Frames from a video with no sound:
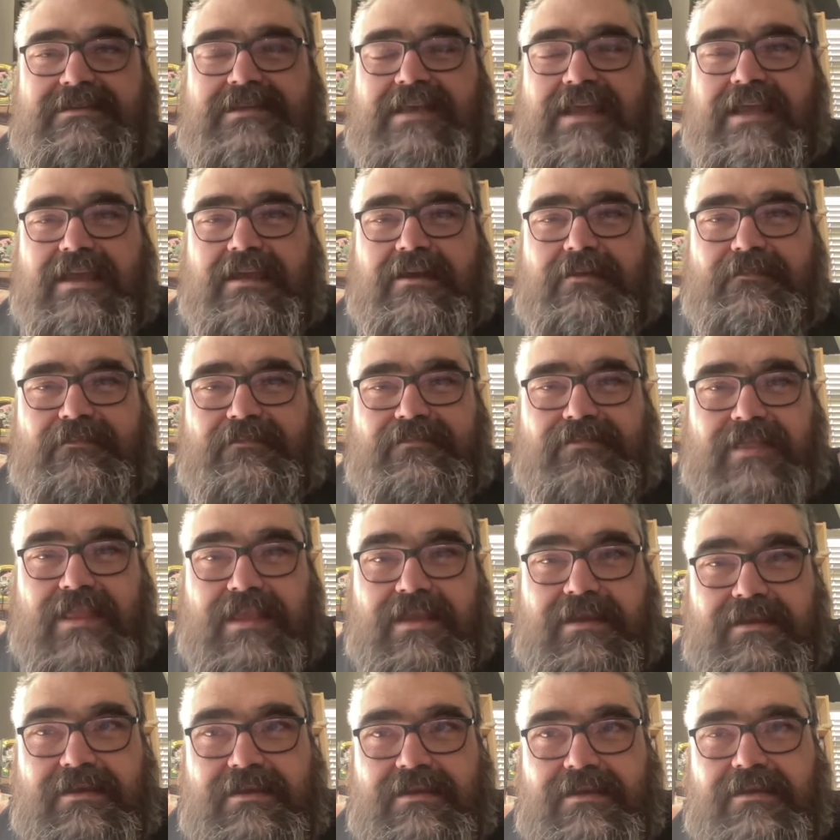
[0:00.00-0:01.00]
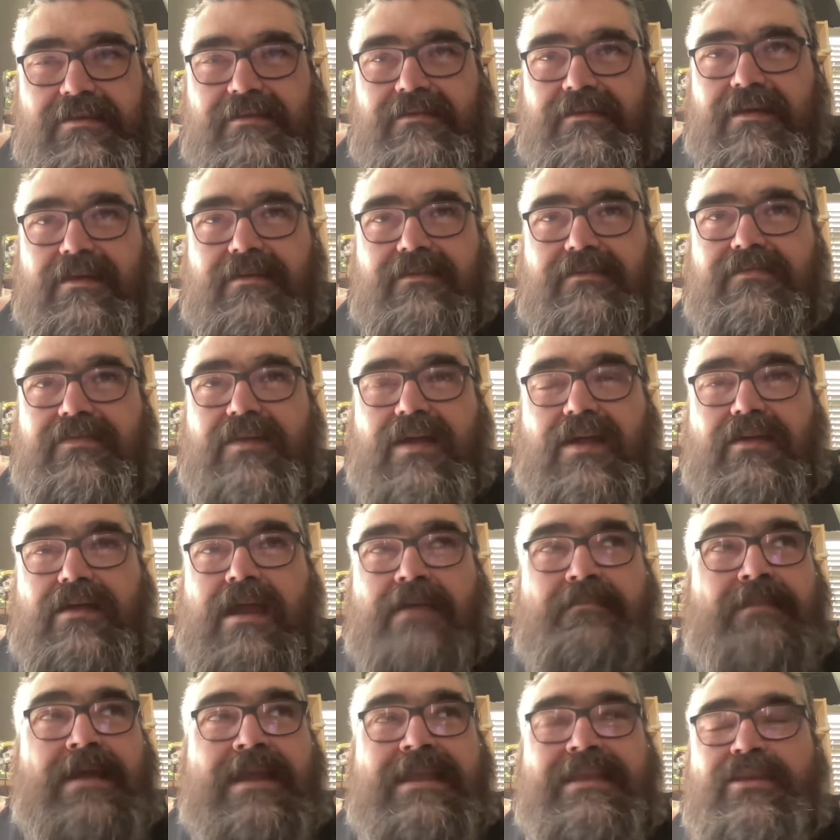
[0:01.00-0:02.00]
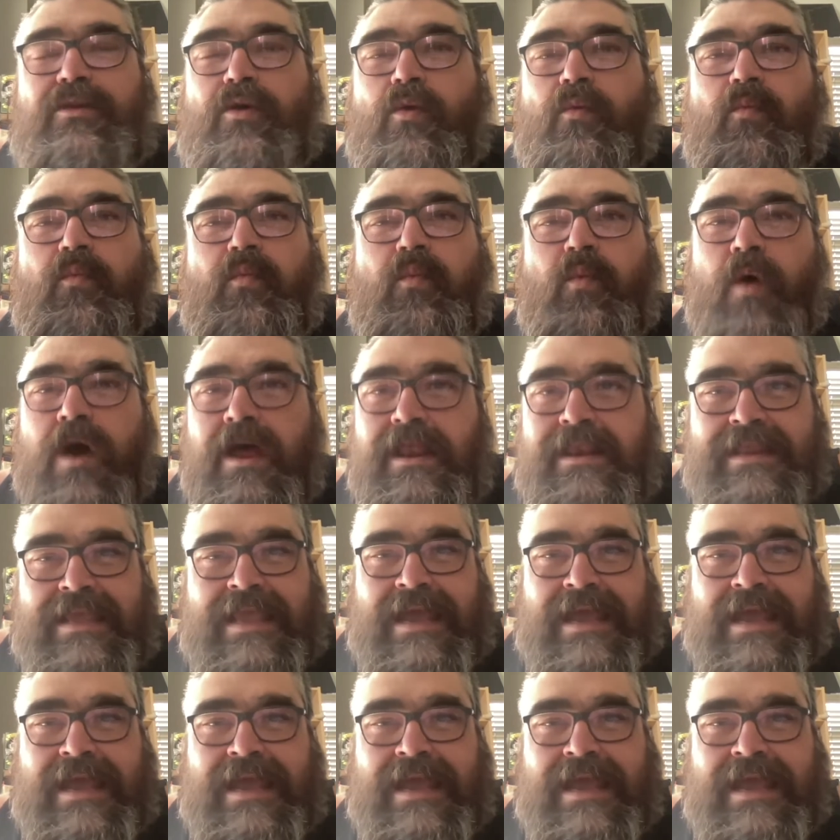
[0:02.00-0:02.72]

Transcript: like I might know one